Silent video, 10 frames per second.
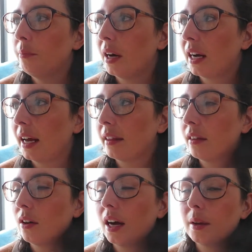But I
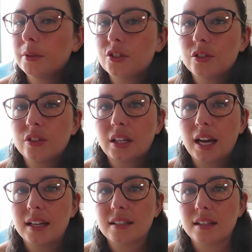thought I would show you
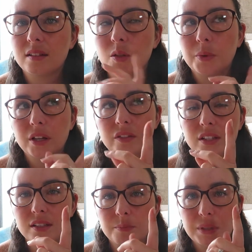guys a little bit of
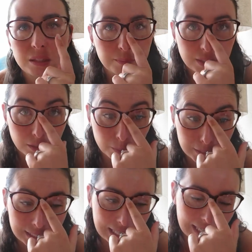this B&B that
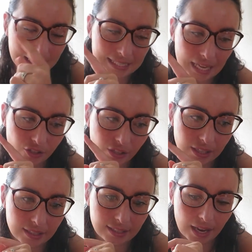we're staying in. It's
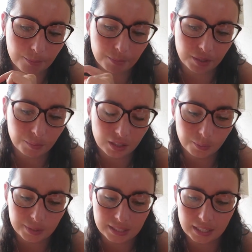actually the same B&B
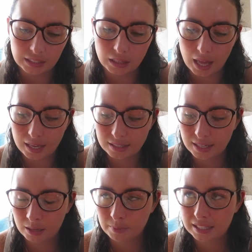that we stayed in last
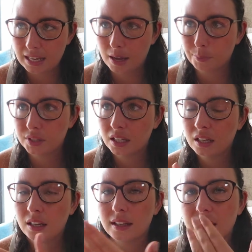time, except
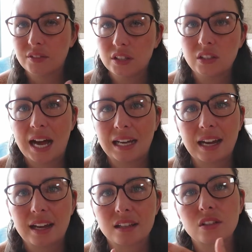they have a little
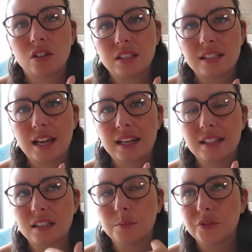annex on the
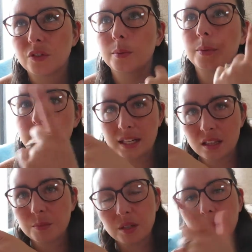side. And before we were
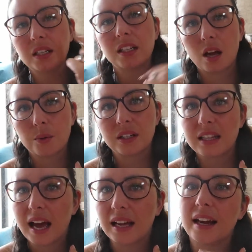in the B&B, and now we're
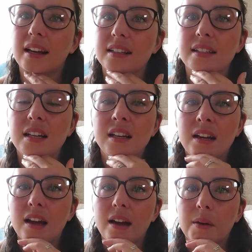in the annex.
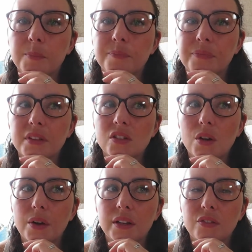
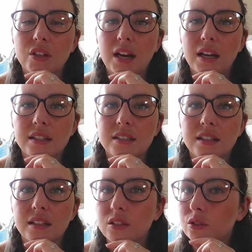So I'll give you
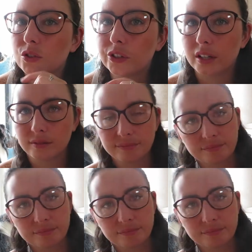guys a little tour.